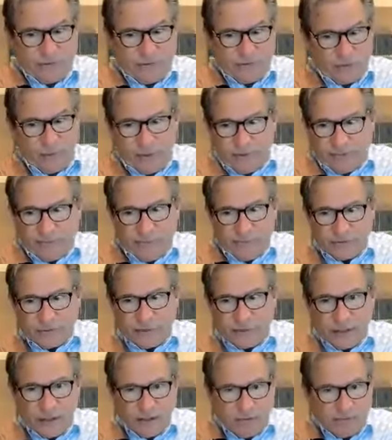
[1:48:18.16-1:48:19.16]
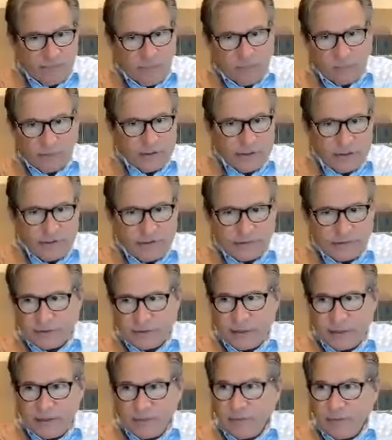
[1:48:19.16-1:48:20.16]
12 years ago, 14 years
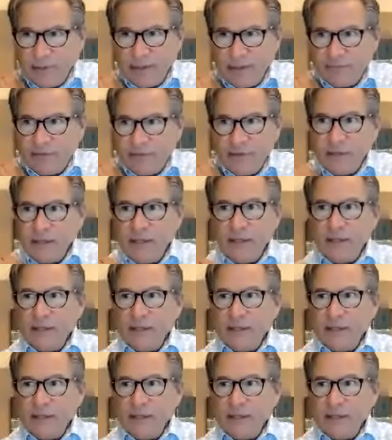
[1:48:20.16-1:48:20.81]
ago, whatever.